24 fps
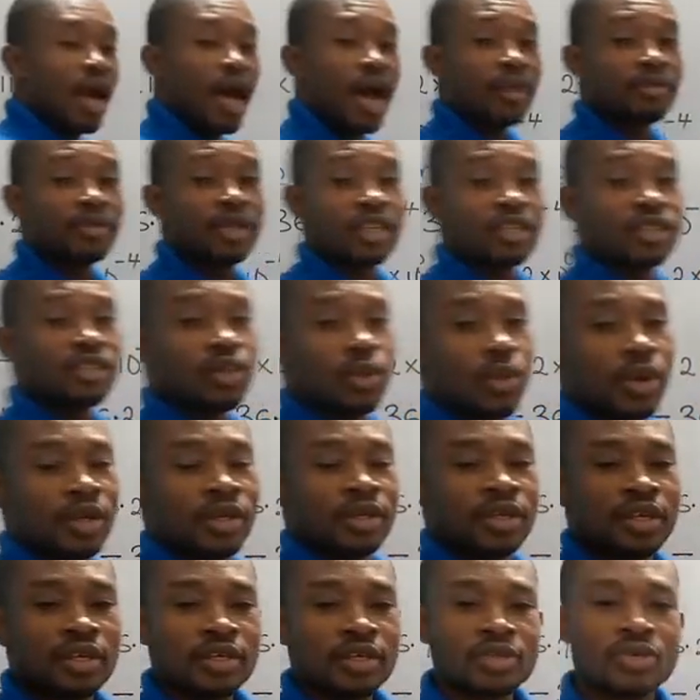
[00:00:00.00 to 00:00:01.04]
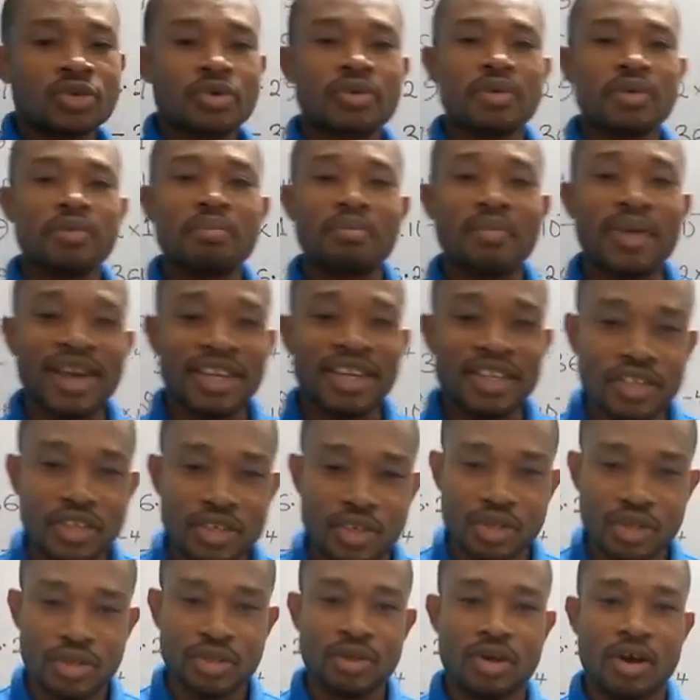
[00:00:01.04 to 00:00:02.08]
I'm just doing this to remind
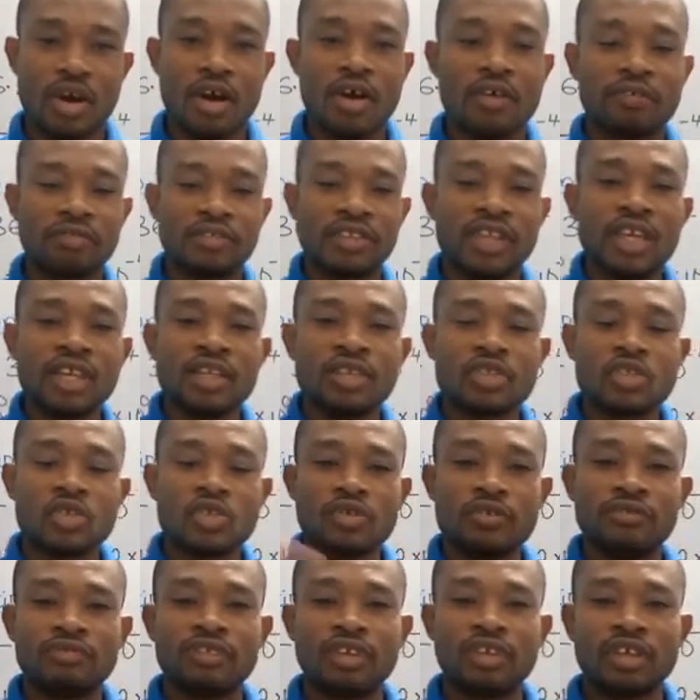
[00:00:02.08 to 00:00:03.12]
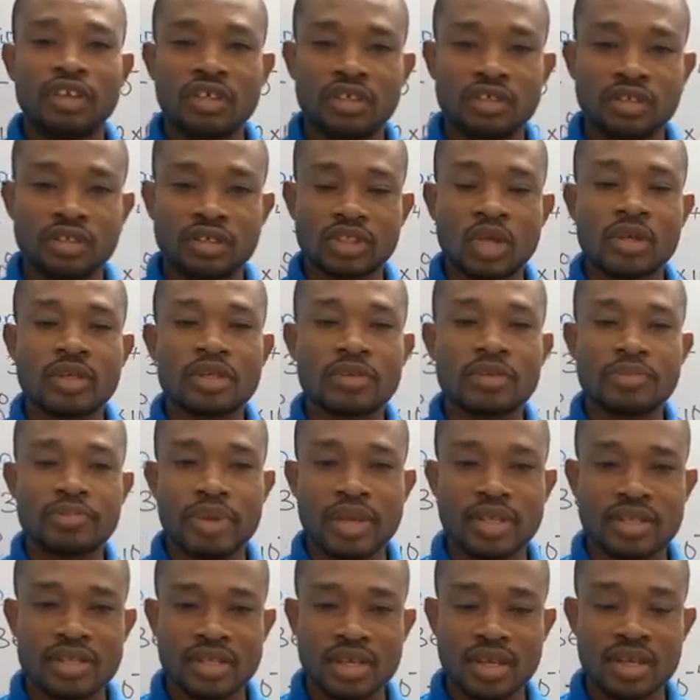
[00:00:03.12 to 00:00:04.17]
you of things you've learned under
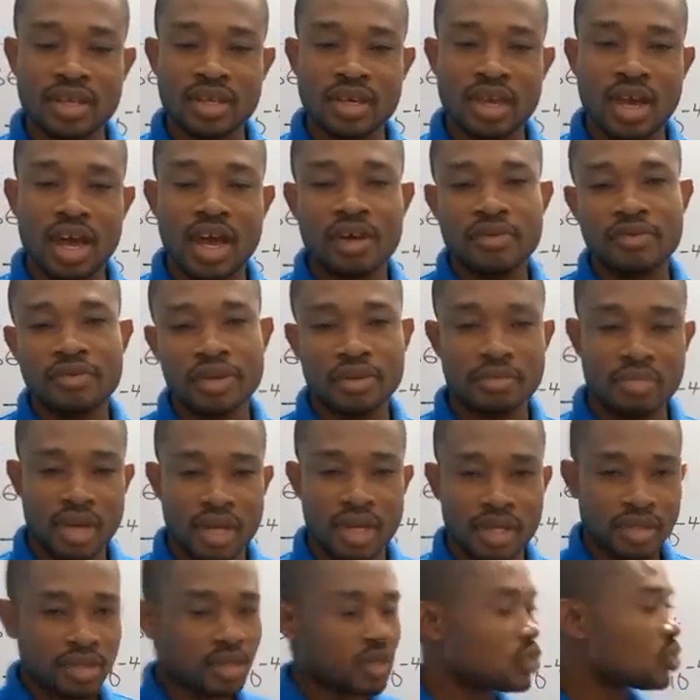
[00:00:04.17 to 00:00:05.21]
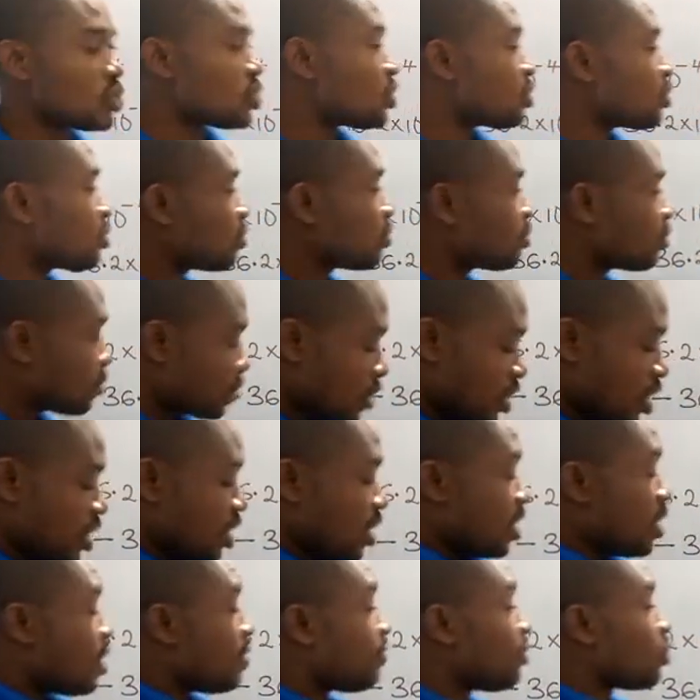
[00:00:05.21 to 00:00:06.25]
basic arithmetics.
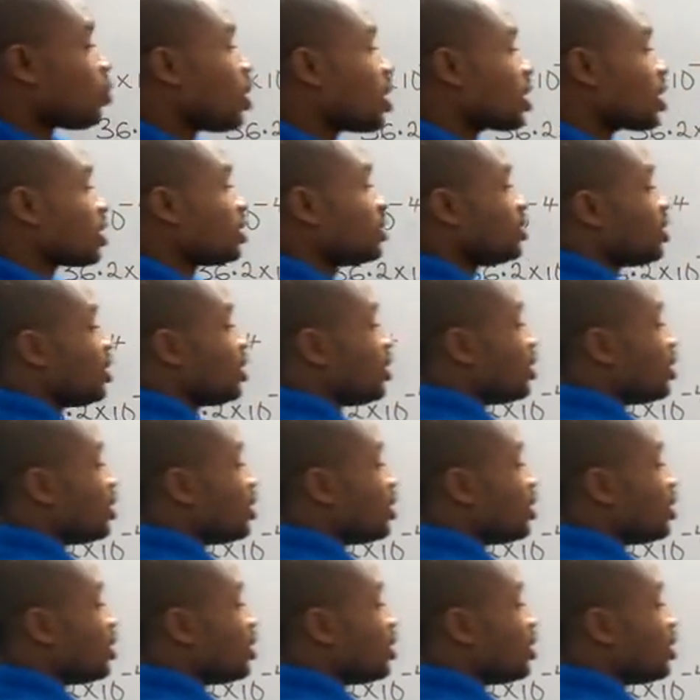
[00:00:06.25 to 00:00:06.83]
If you work on